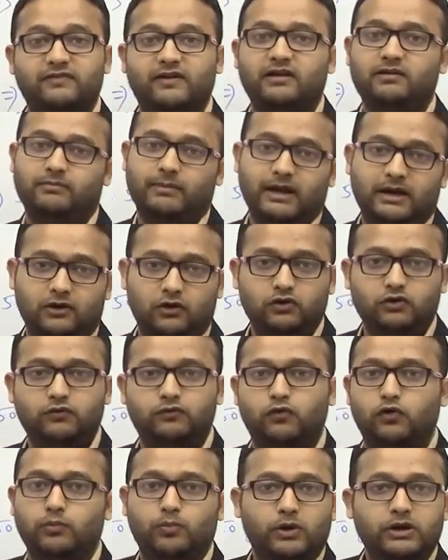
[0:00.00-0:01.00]
micron to
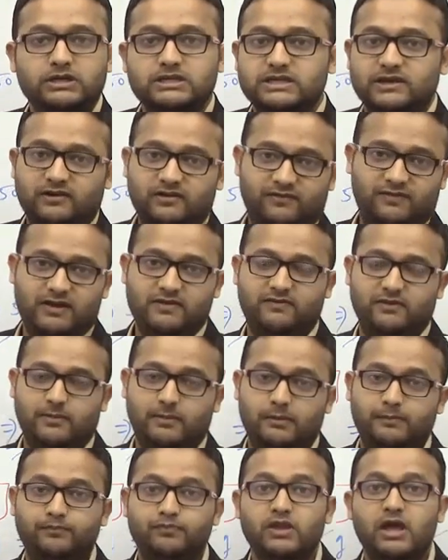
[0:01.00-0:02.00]
4.75
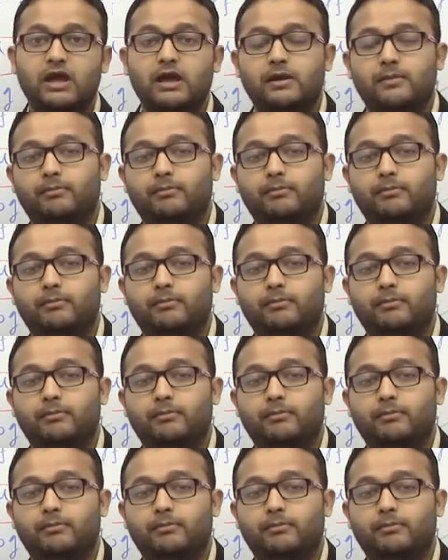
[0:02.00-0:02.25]
mm.